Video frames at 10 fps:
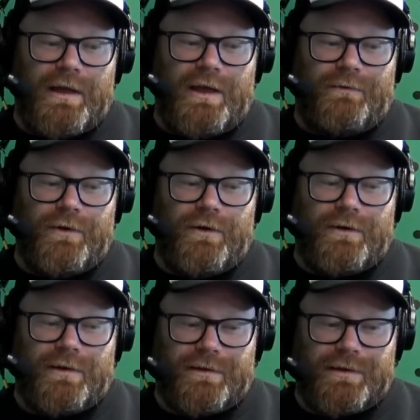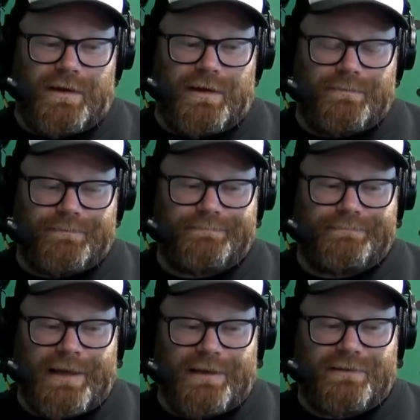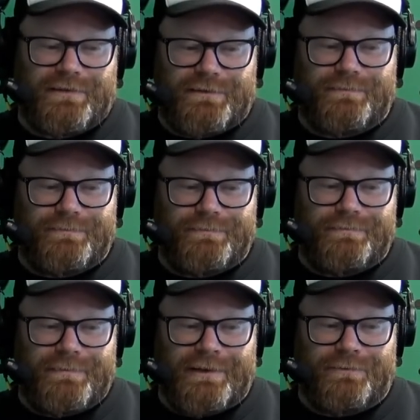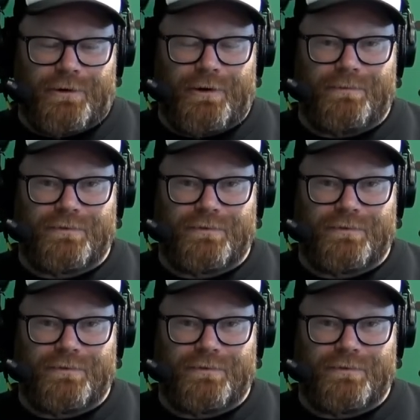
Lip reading: If you're, yeah, that's where I'm.